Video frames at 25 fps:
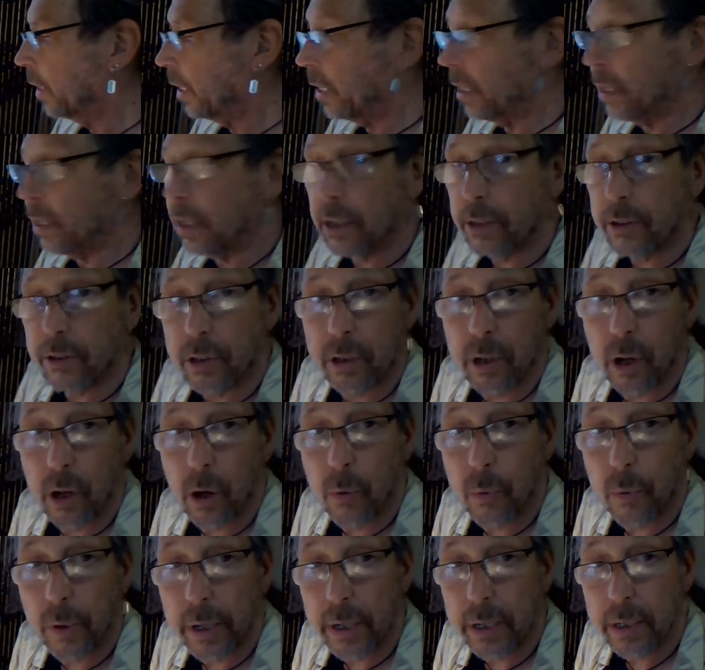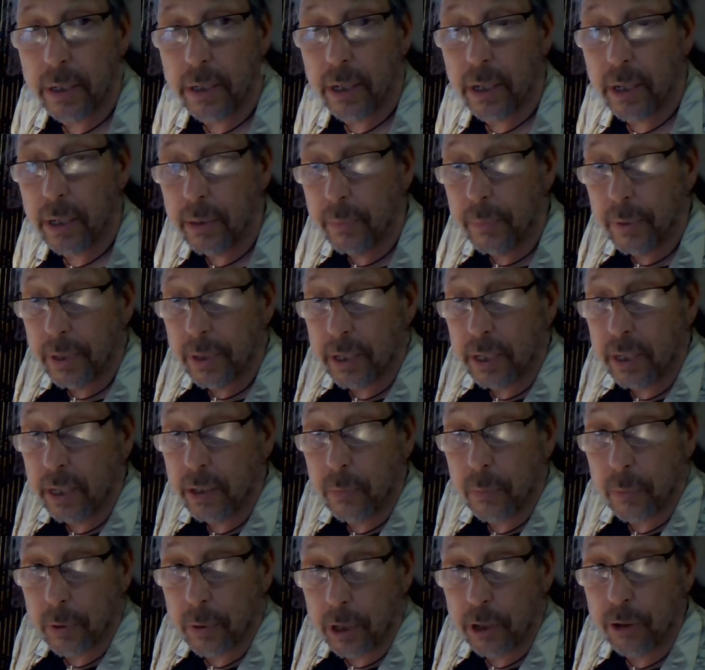He doesn't know what he did, but he's
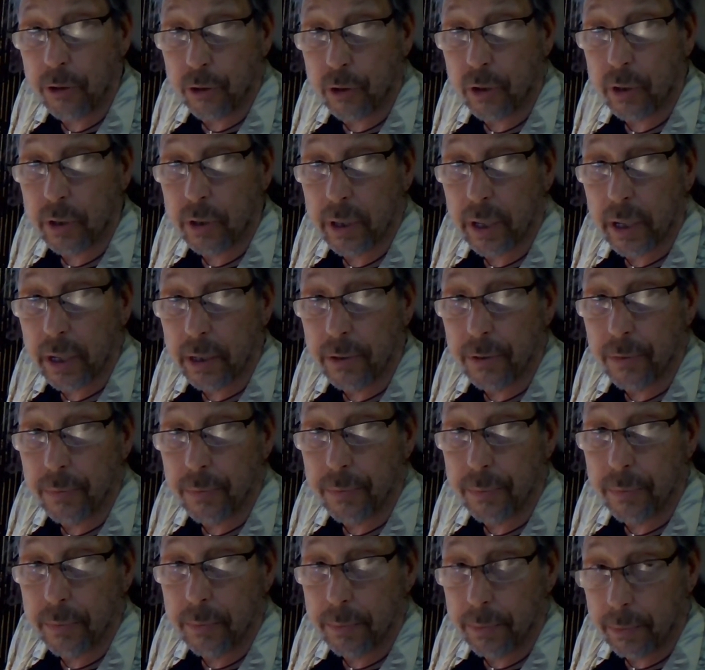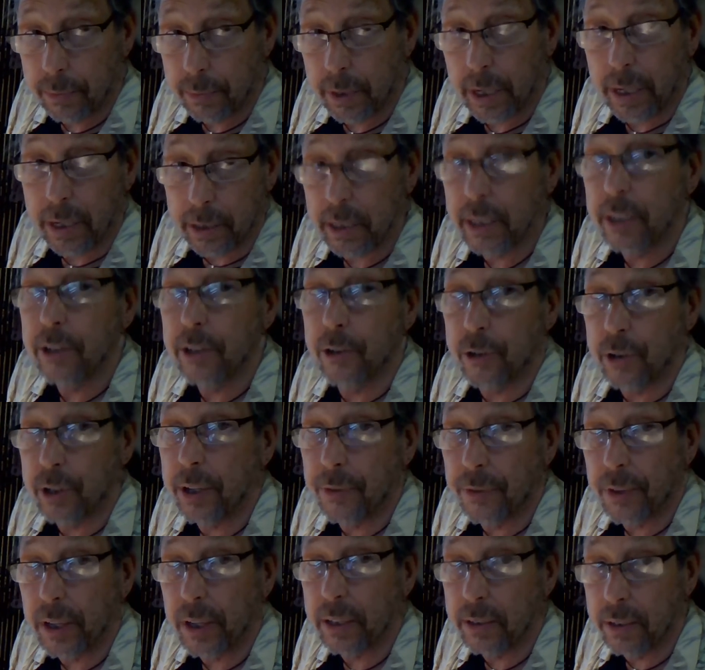pretty sure that at least she
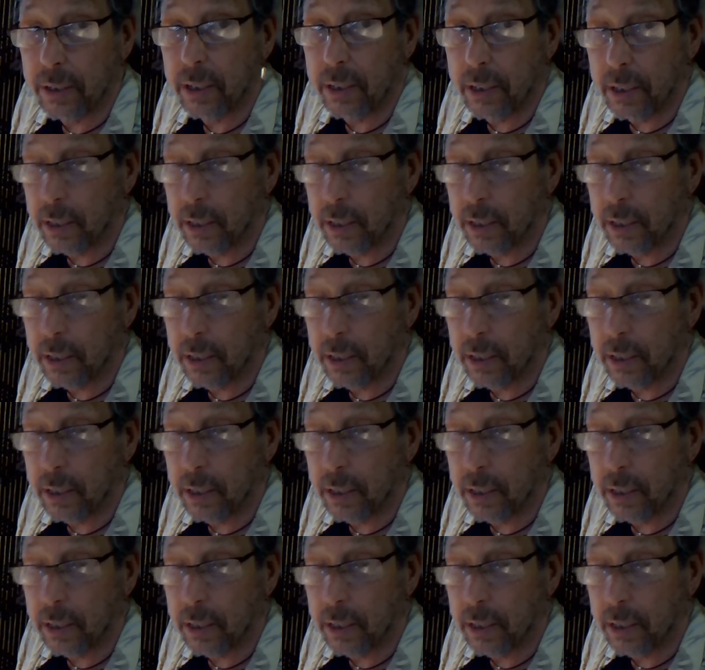thinks he